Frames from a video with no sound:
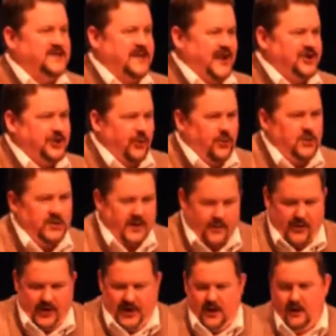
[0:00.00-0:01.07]
sexual
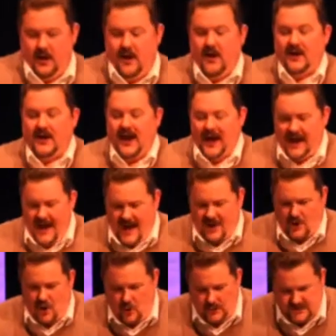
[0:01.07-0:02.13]
liberty
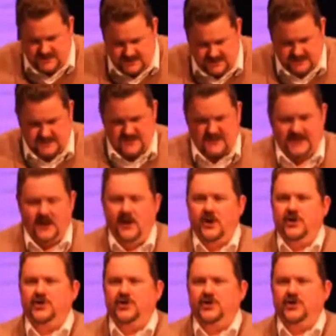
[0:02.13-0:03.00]
cannot coexist.